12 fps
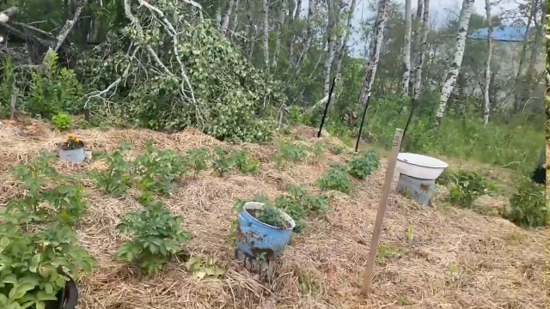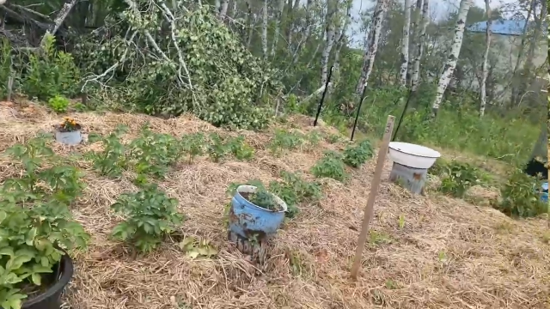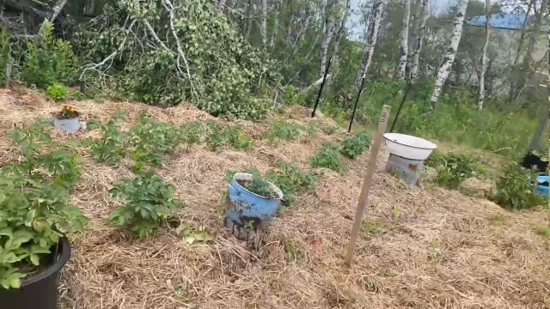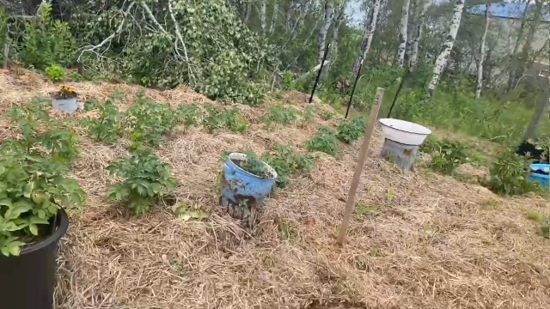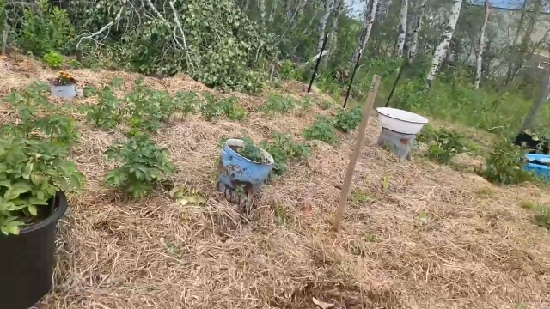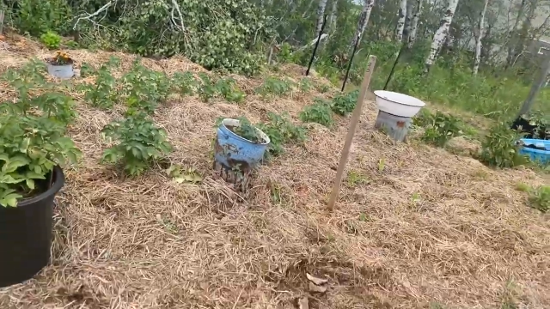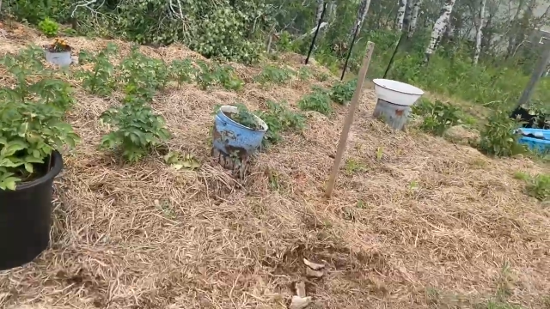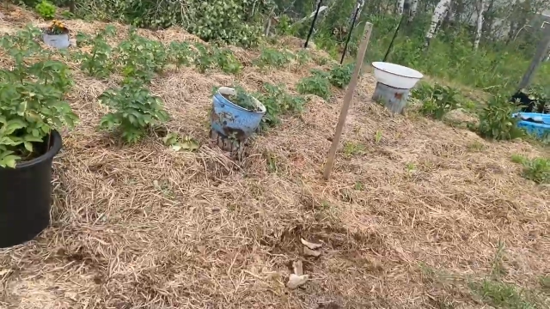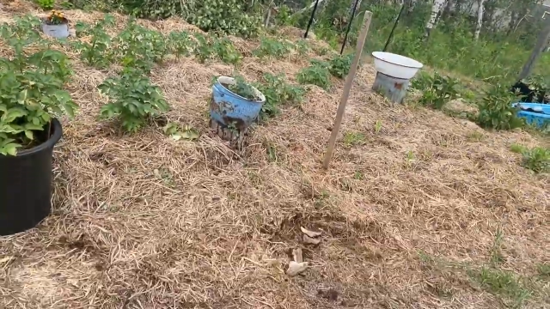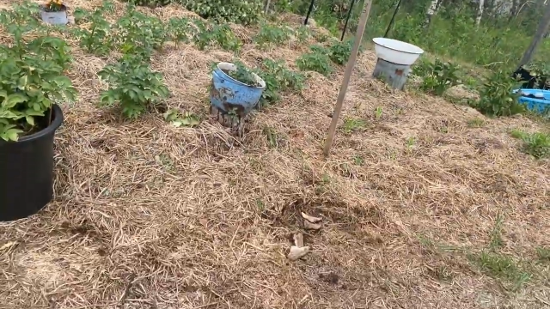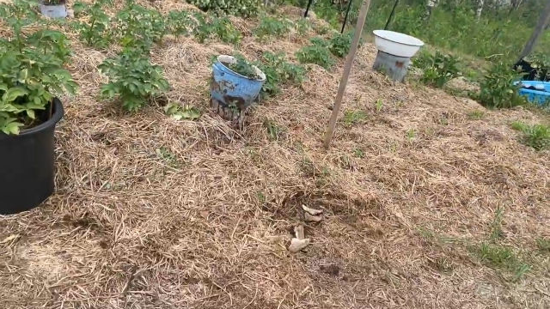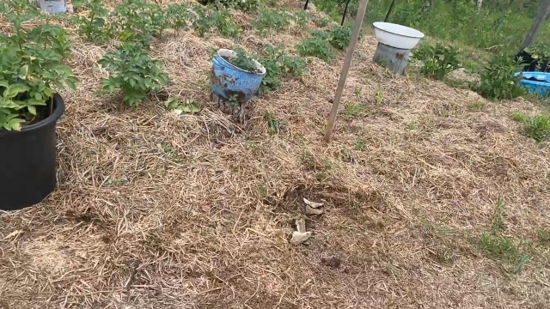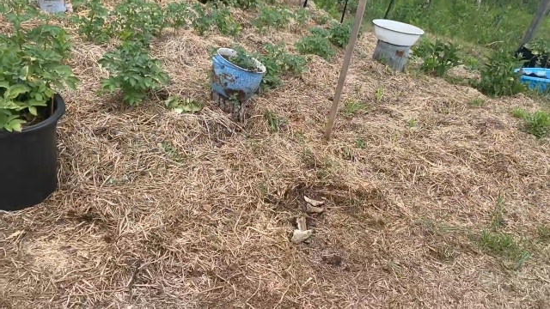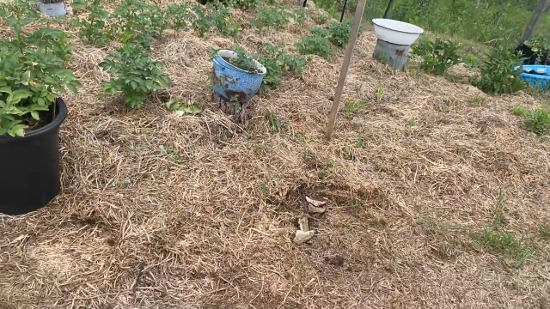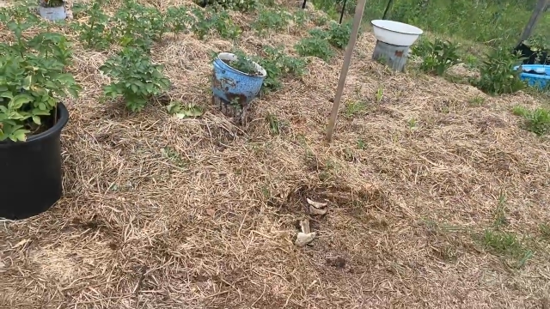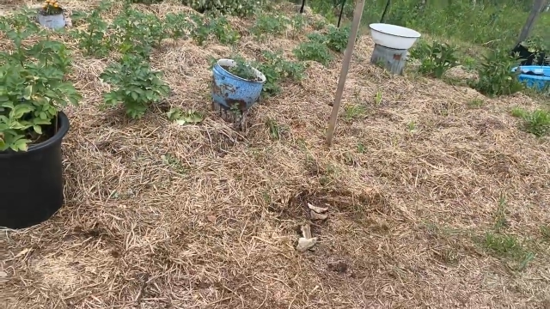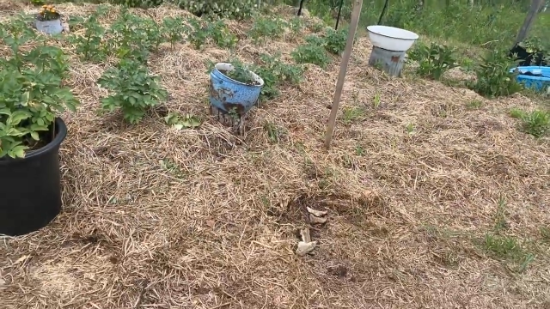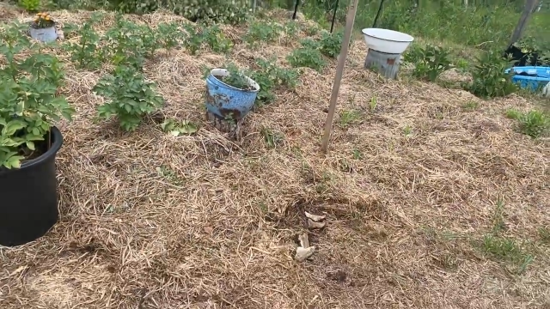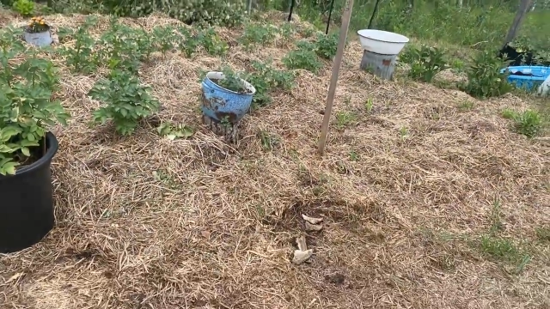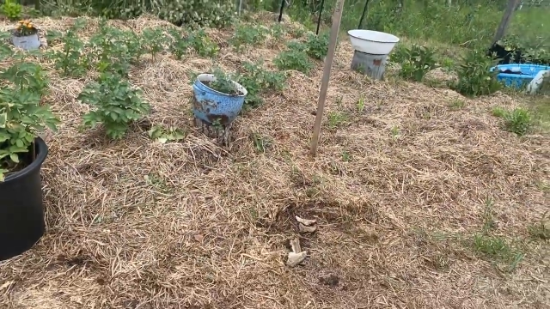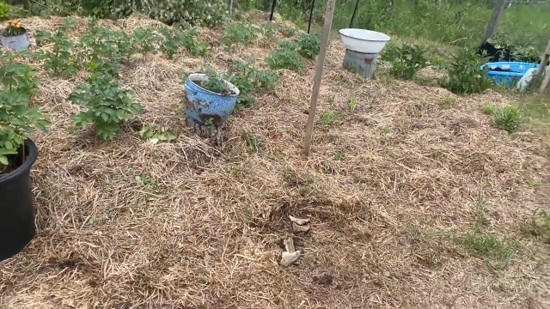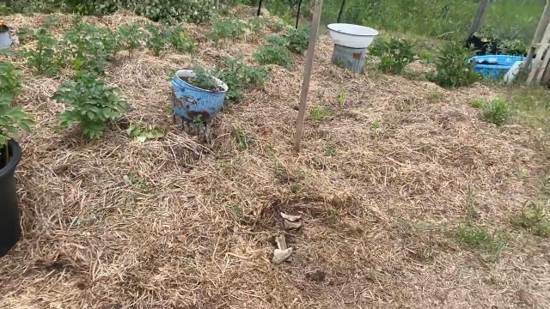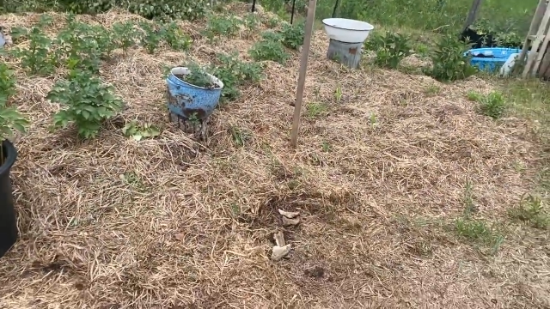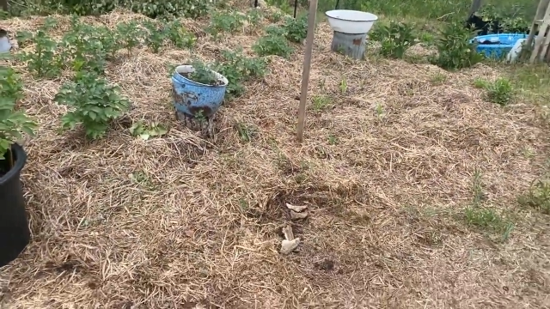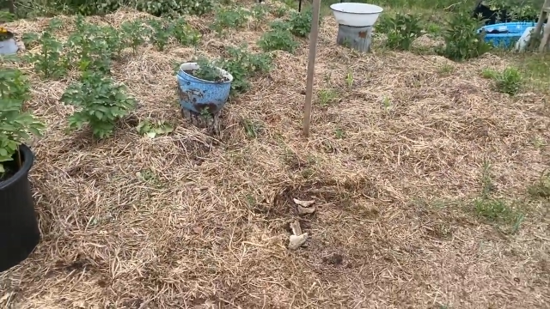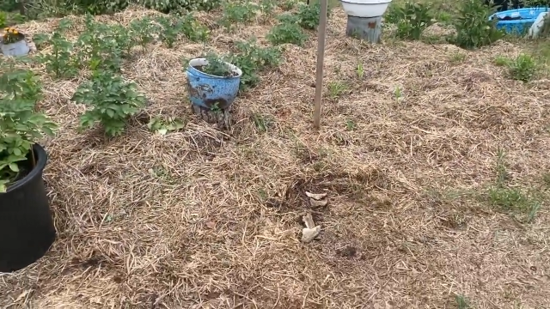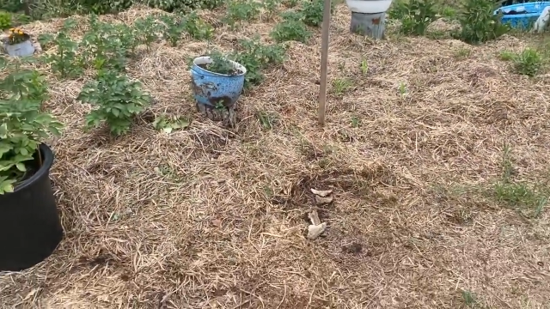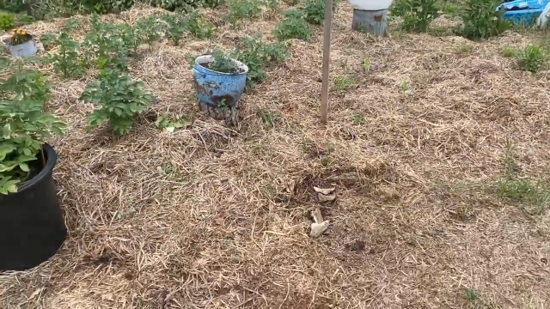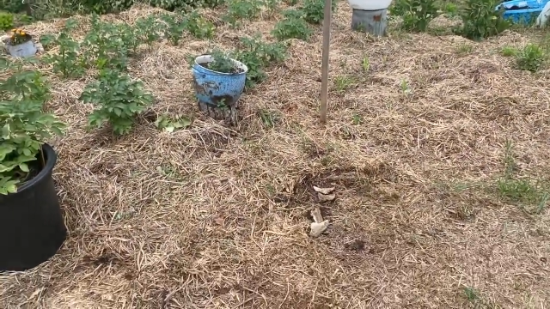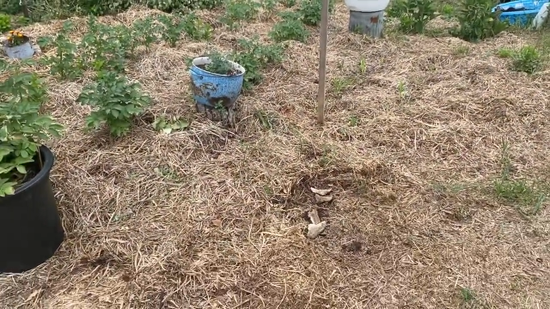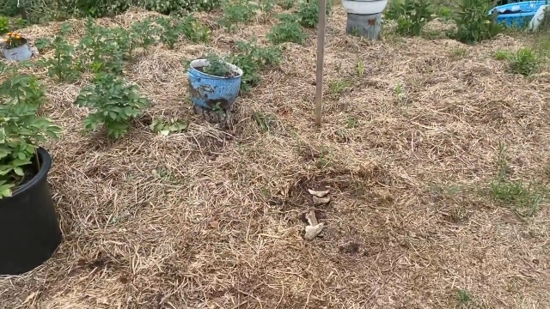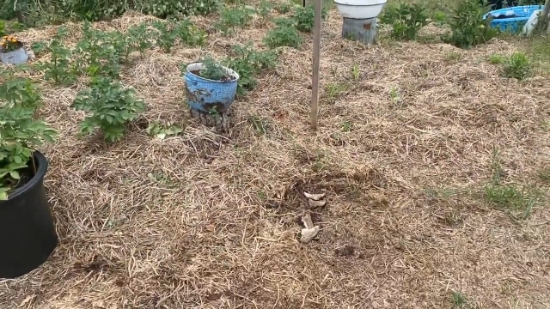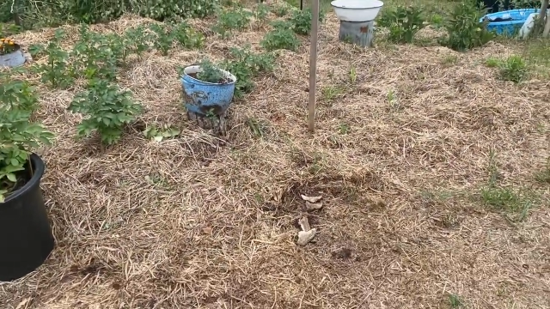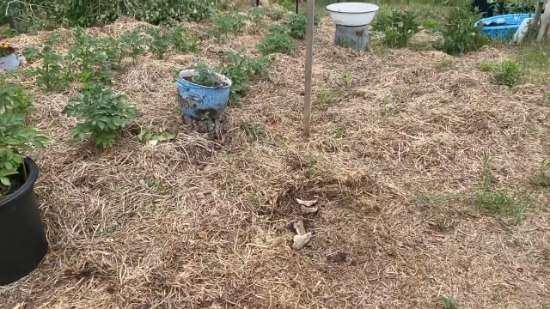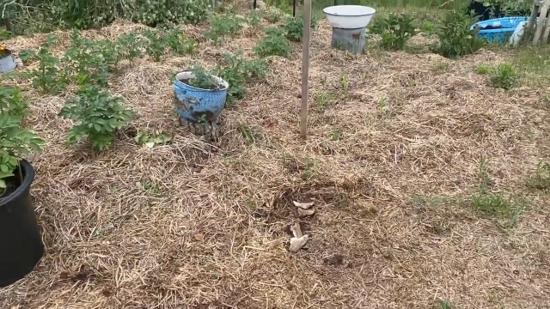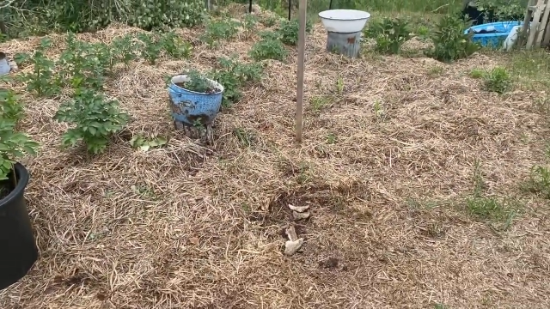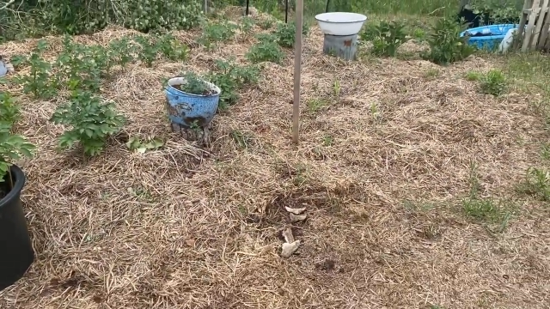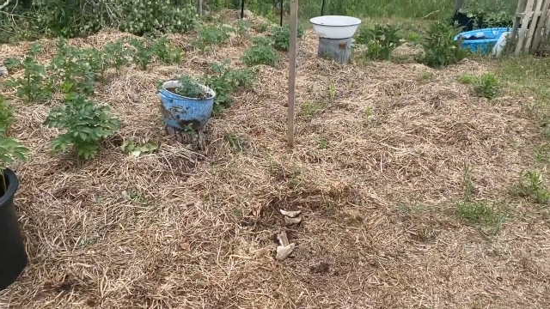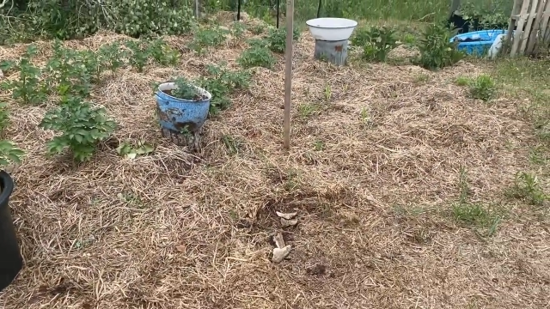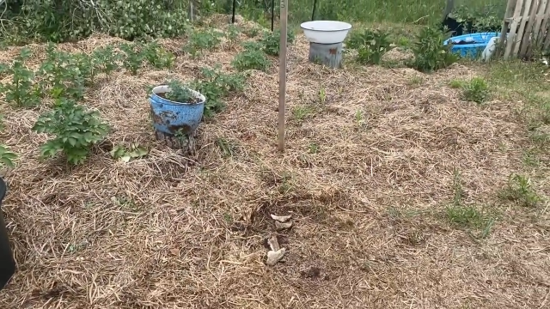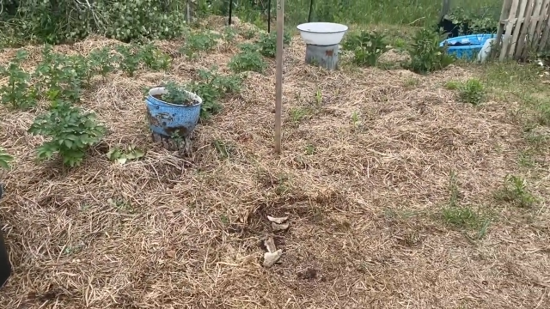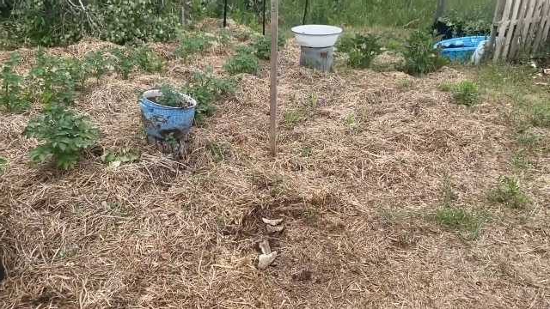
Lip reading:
No face is visible, so there are no lips to read.